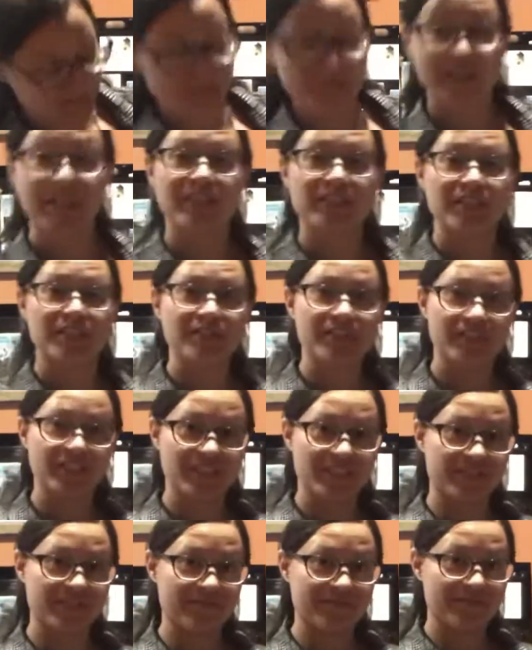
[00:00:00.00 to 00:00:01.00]
but I just use
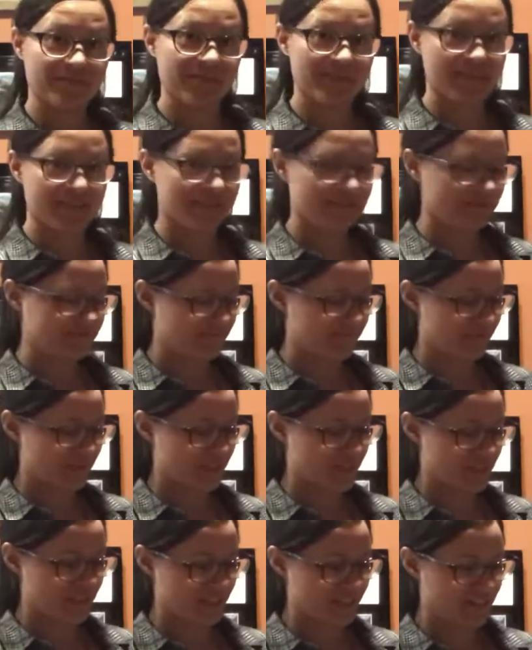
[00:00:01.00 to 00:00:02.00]
what
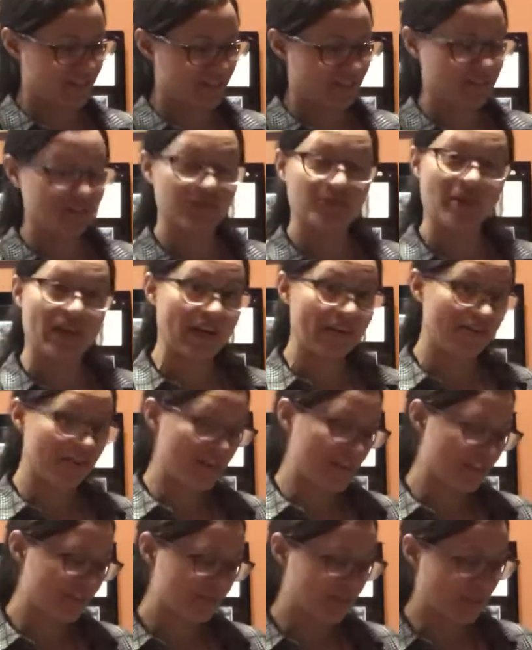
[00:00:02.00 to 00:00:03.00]
are they called? Dry
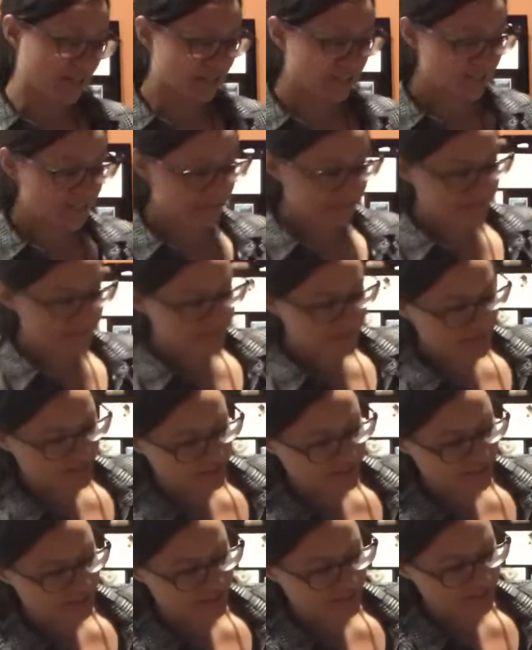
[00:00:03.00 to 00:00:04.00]
erase marker on
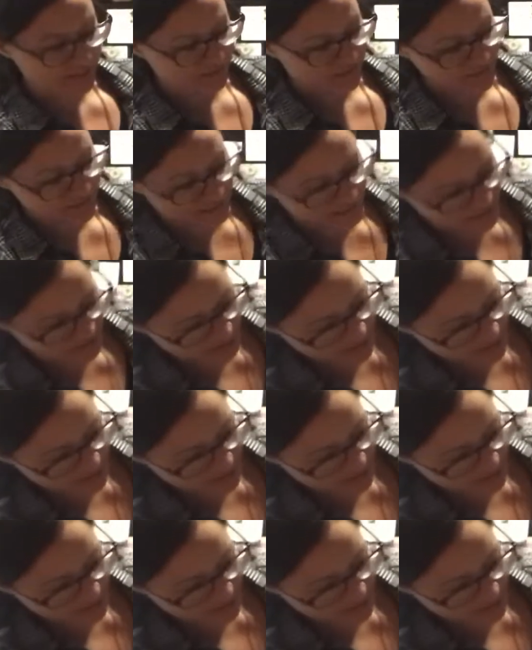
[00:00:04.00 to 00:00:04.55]
here to show the